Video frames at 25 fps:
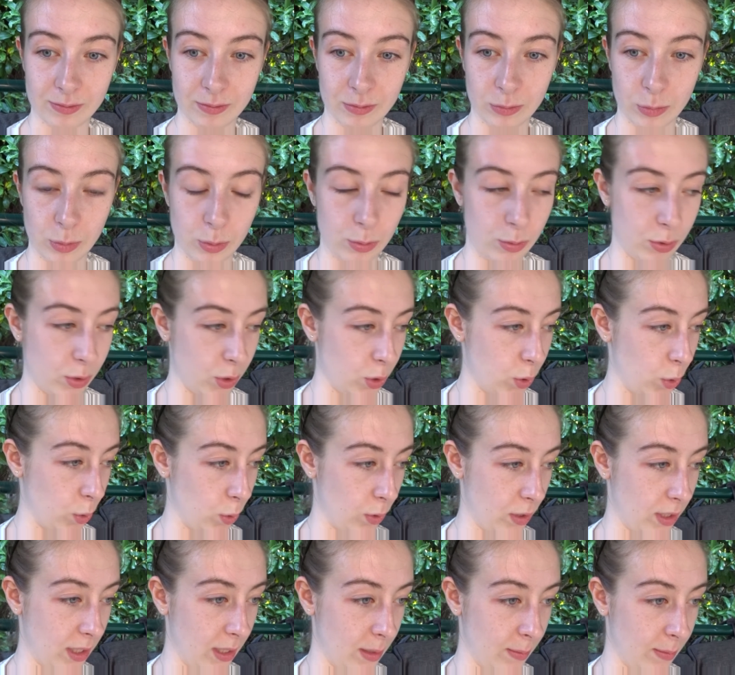And we're just
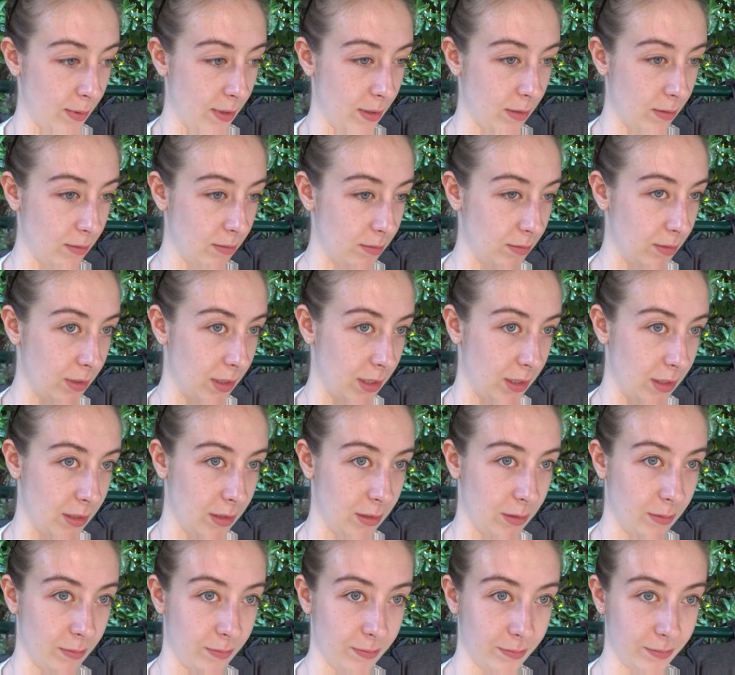talking about, you
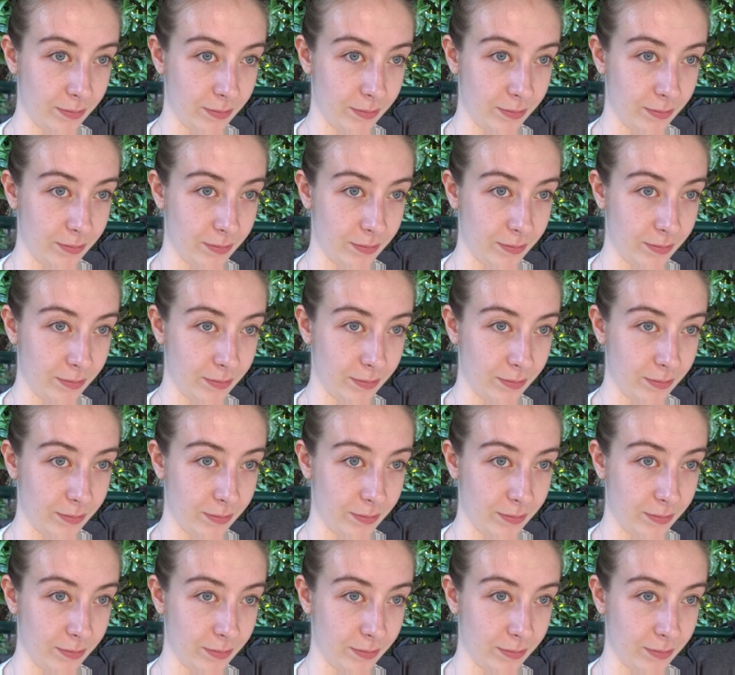know,